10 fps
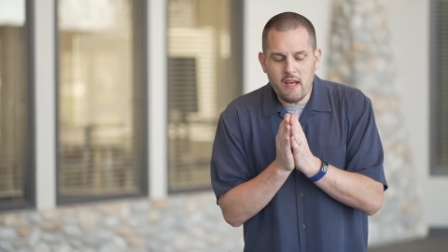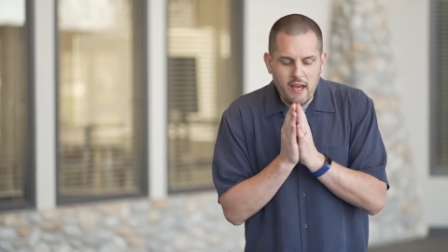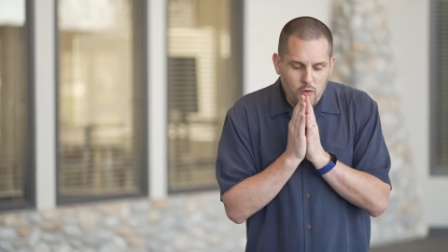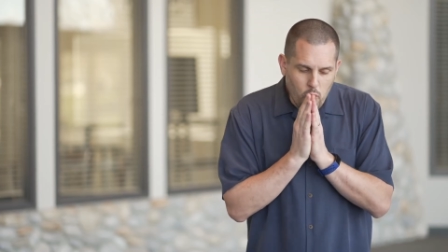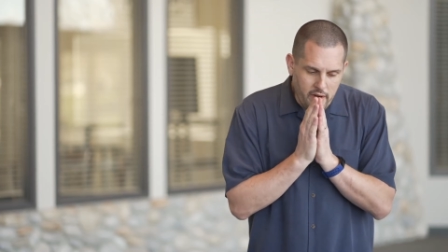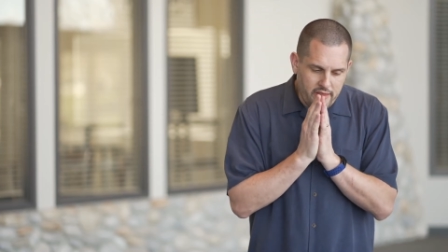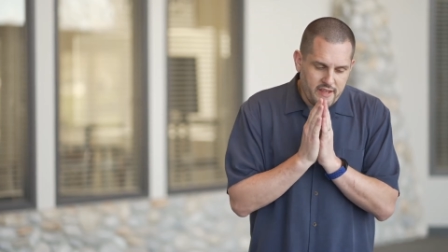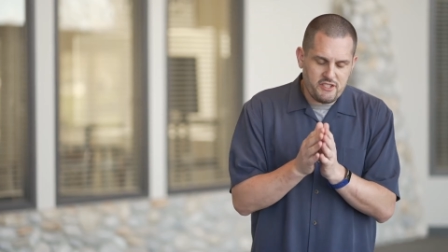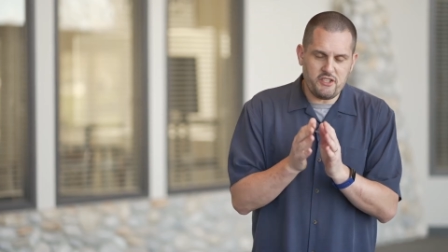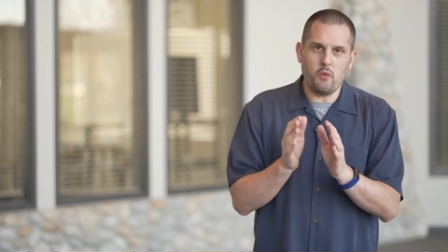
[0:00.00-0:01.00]
in one of
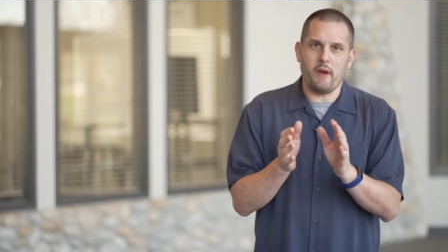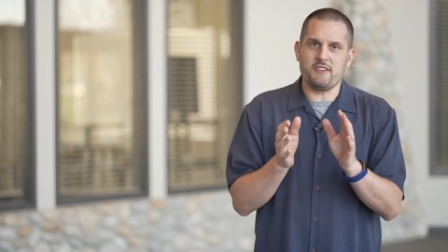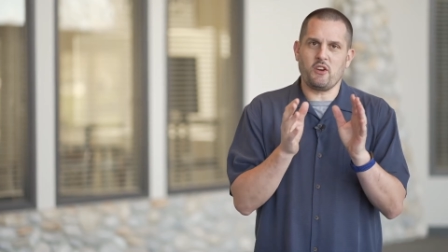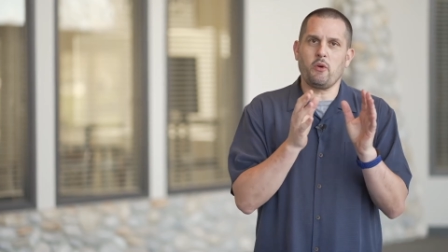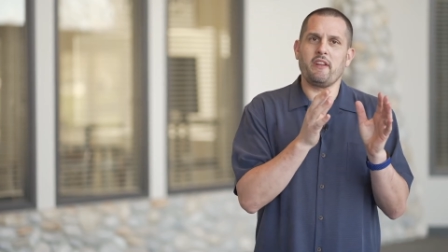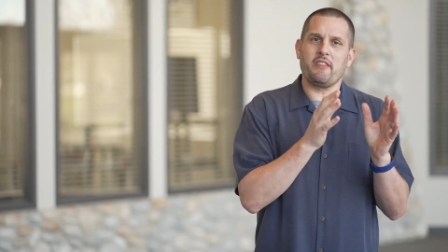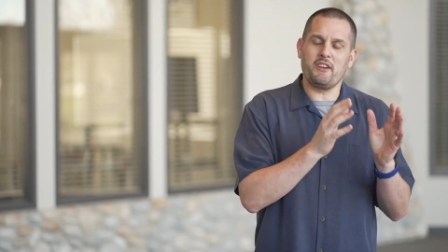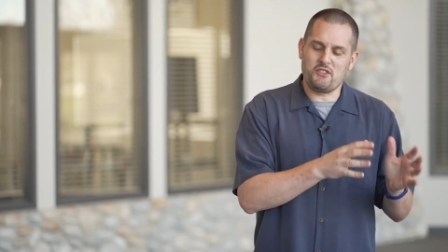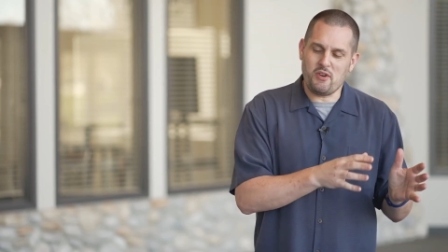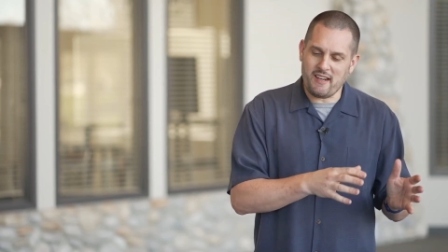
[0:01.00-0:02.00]
these two ways, according to the
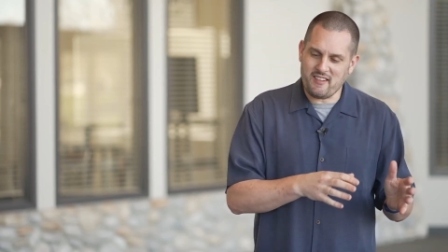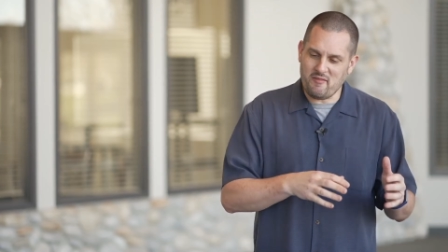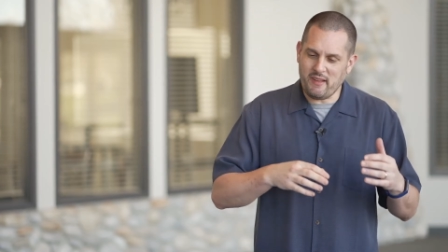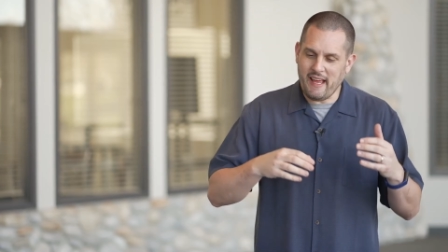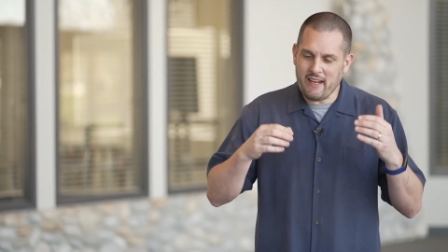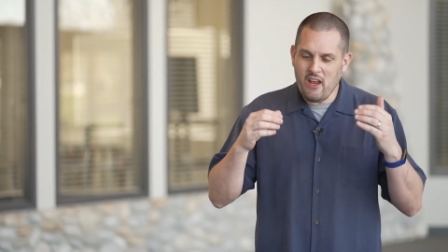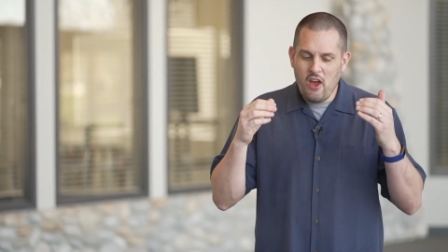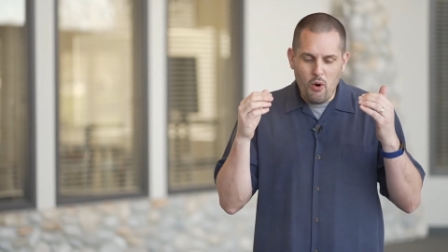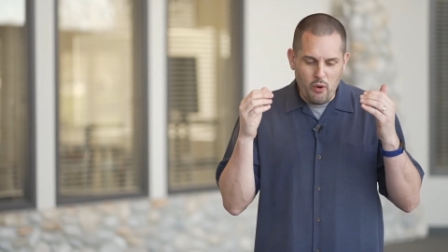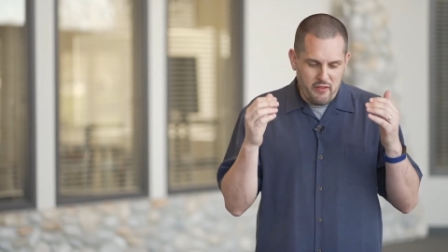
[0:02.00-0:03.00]
destructive plan
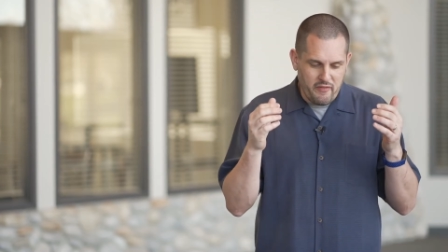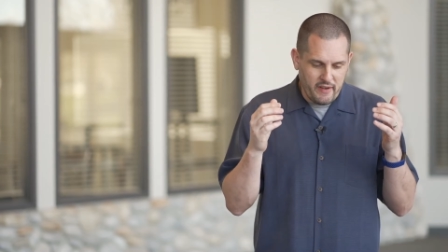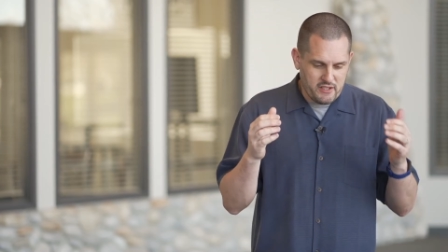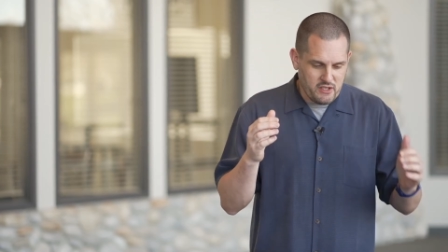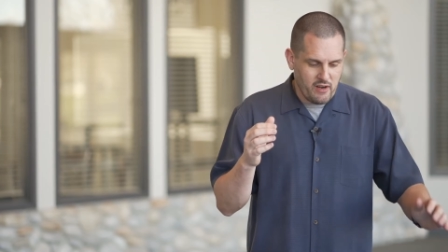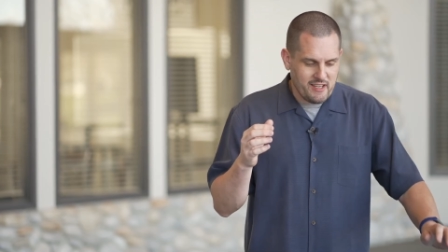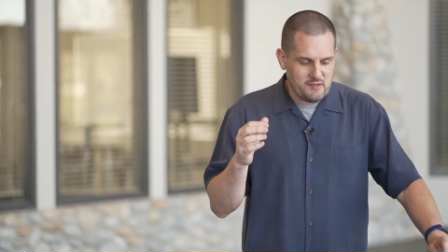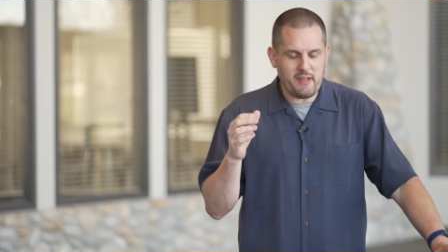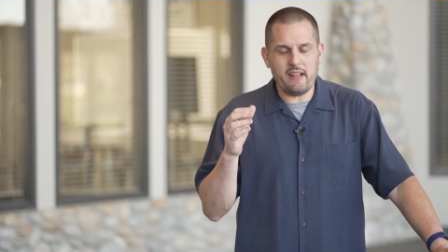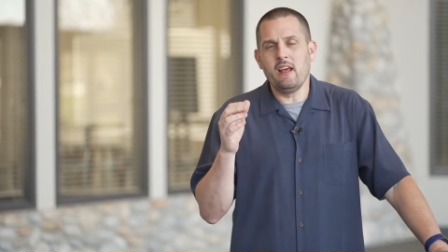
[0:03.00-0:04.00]
or the fingers
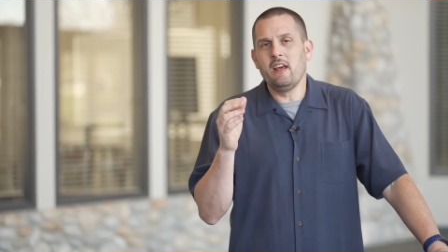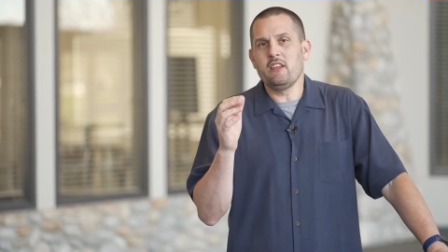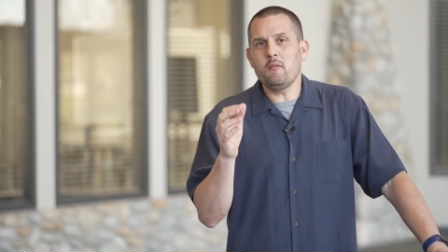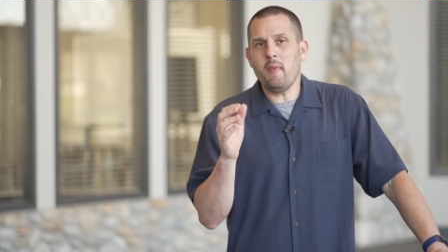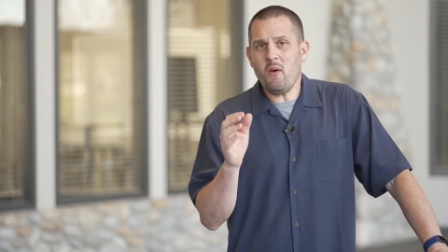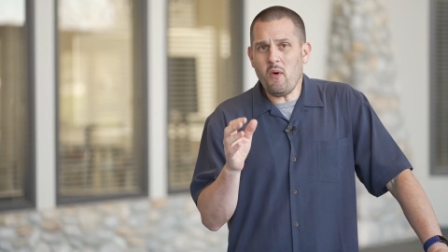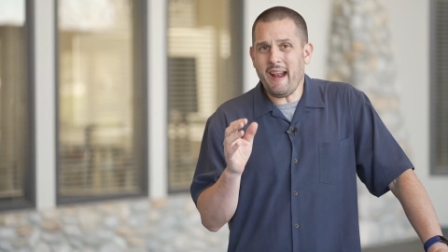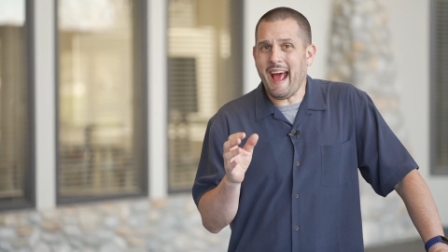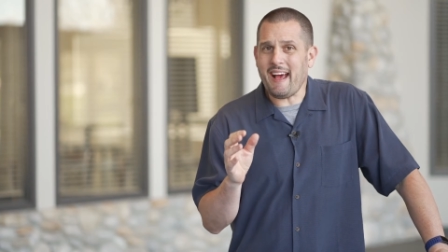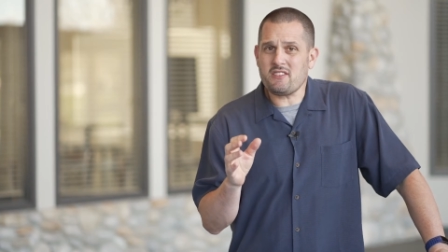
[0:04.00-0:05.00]
crossed plan, you may
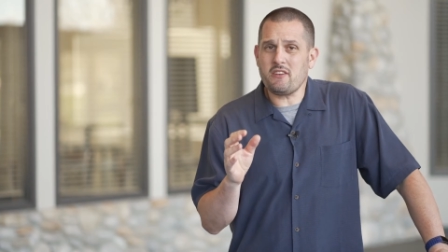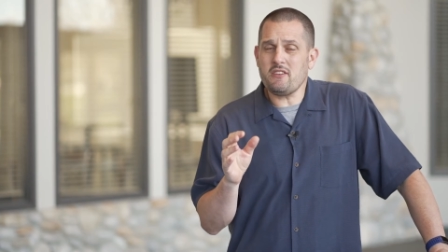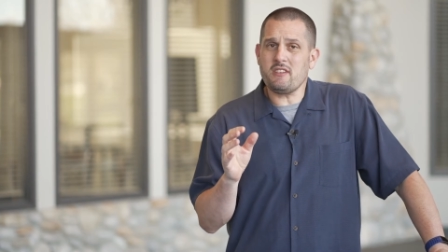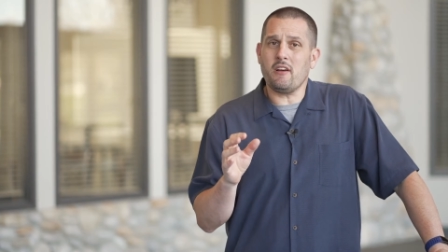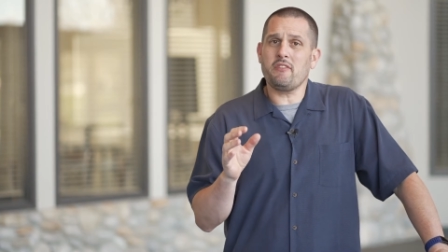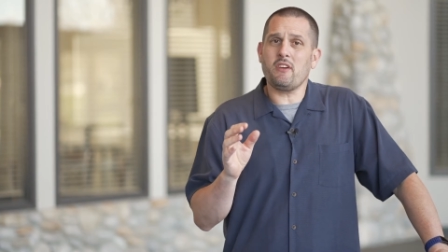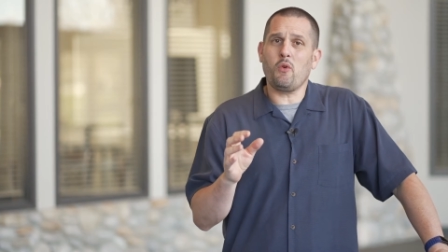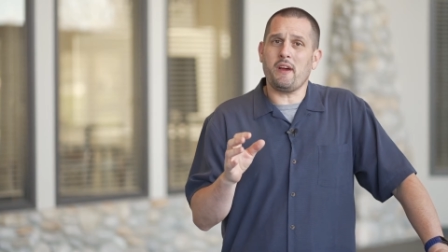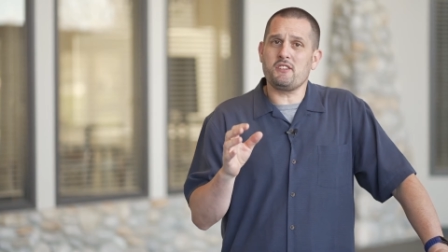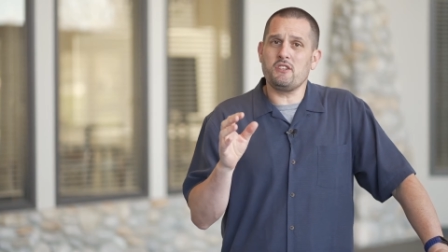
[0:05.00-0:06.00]
want to ask yourself the
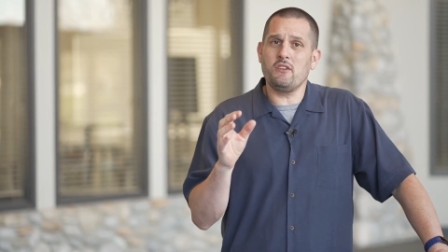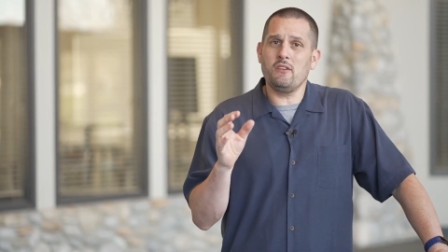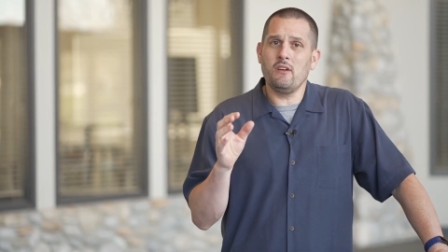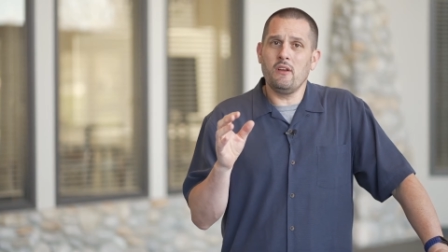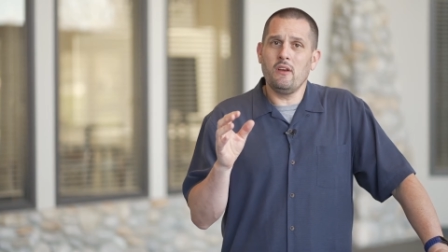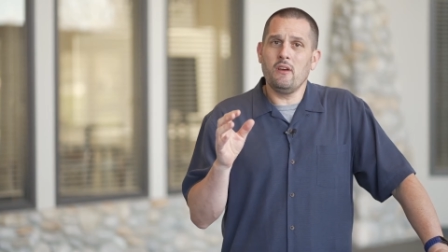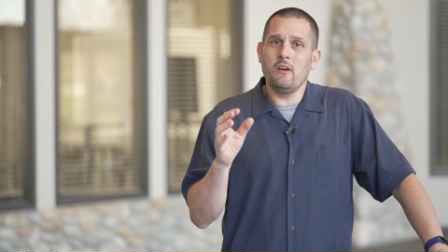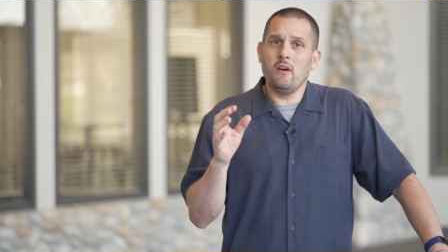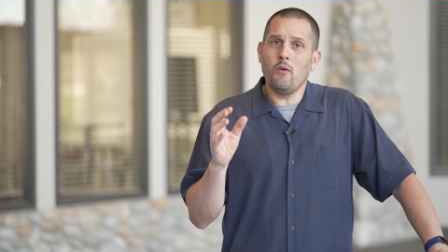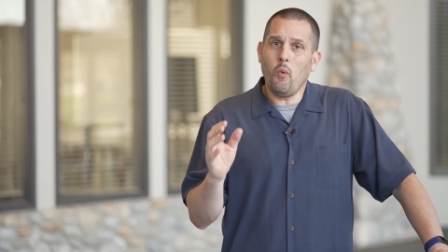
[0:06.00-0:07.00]
question,
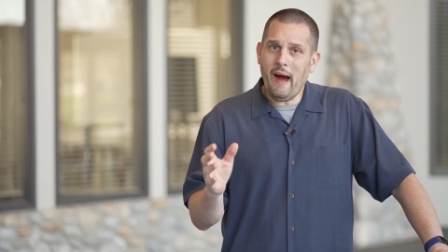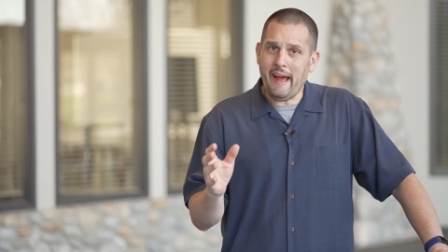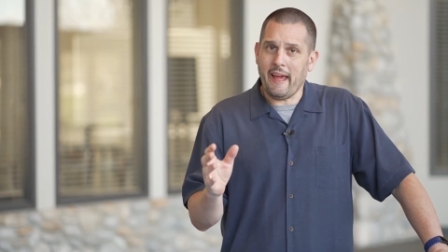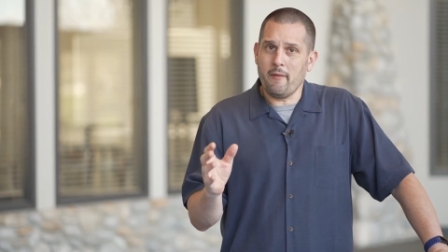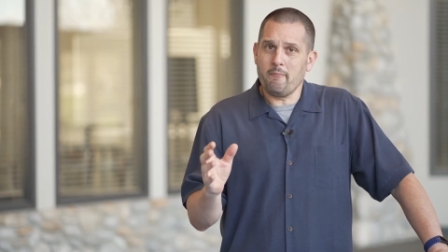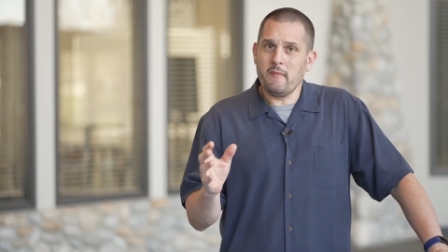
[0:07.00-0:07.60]
why?